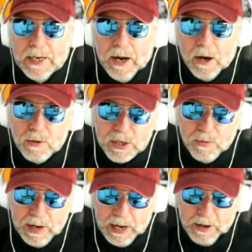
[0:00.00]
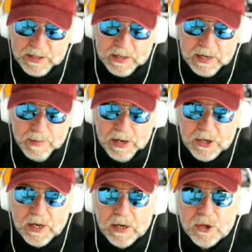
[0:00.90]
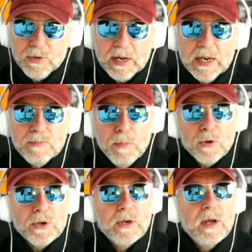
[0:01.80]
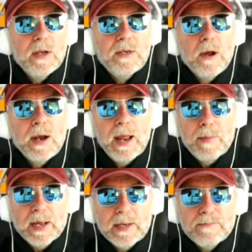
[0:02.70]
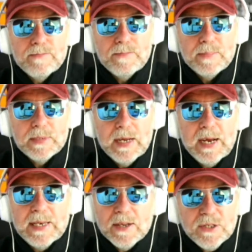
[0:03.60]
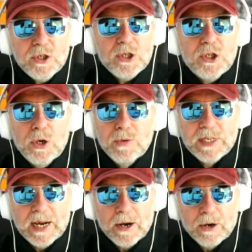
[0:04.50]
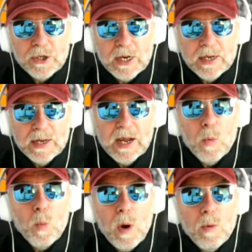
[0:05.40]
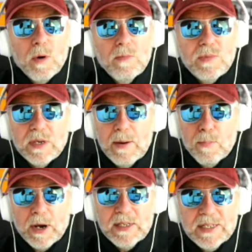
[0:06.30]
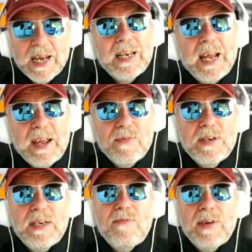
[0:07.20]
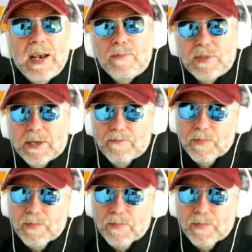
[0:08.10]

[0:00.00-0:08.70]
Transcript: I also realized that the demolition industry is modern and dynamic. It doesn't just use technology, it welcomes, embraces, and even develops it.